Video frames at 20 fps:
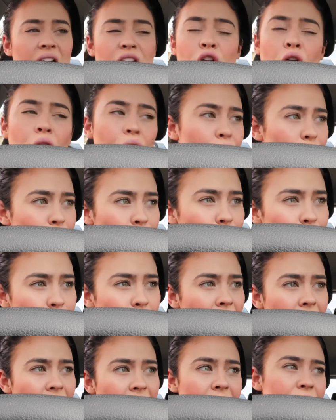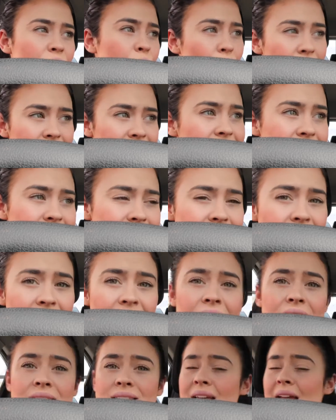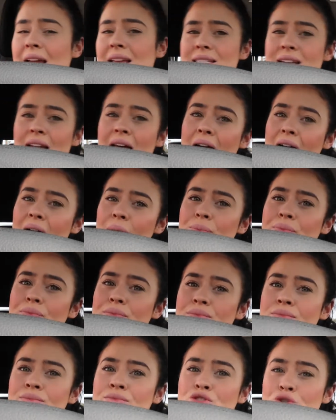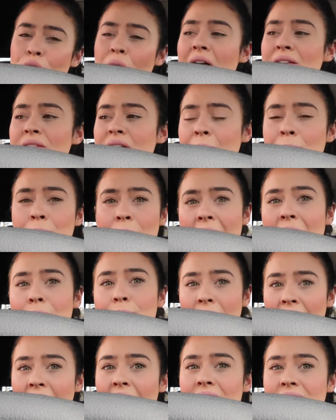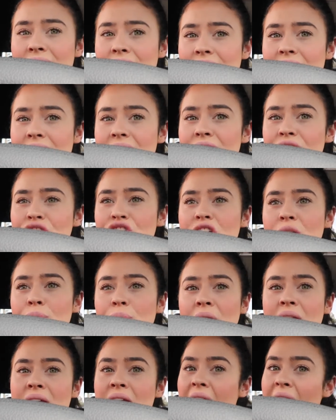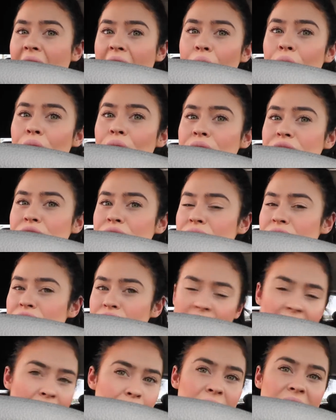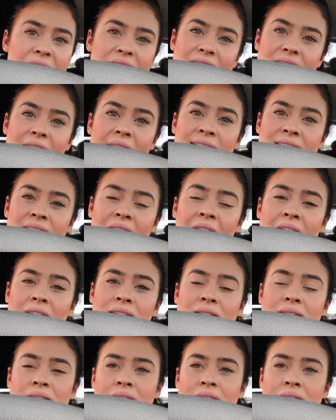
No, I couldn't, because I ended up driving back past the dealership an hour and ten minutes later